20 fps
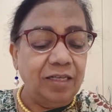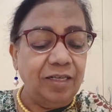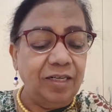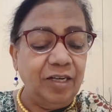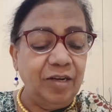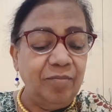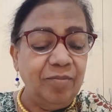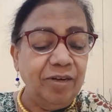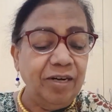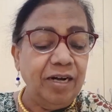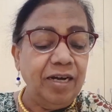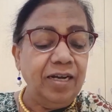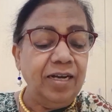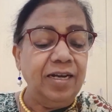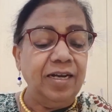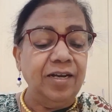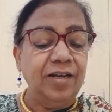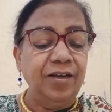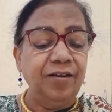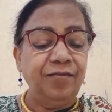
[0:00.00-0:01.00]
Deborah
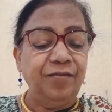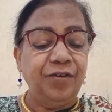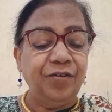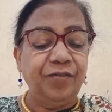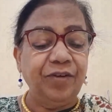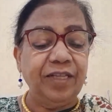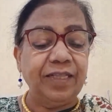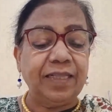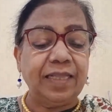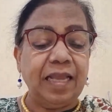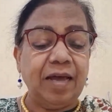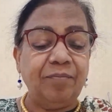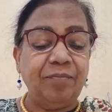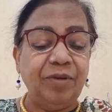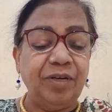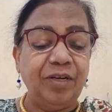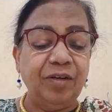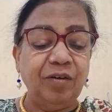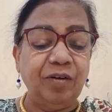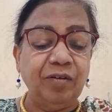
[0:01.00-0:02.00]
lived with
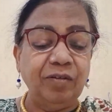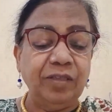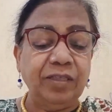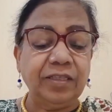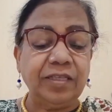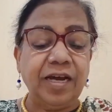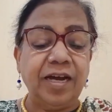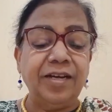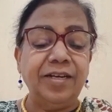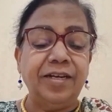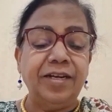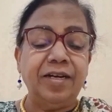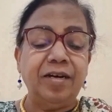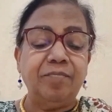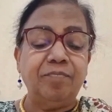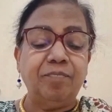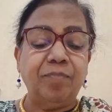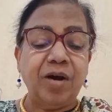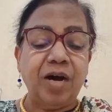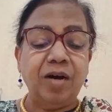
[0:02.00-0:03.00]
Lapidoth under
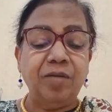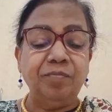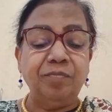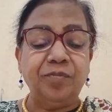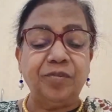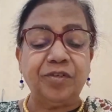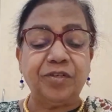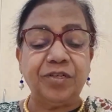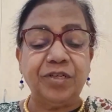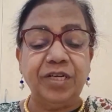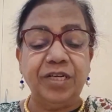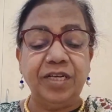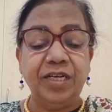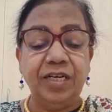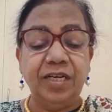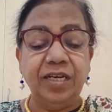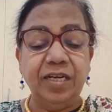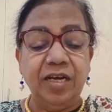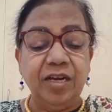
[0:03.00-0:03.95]
a palm tree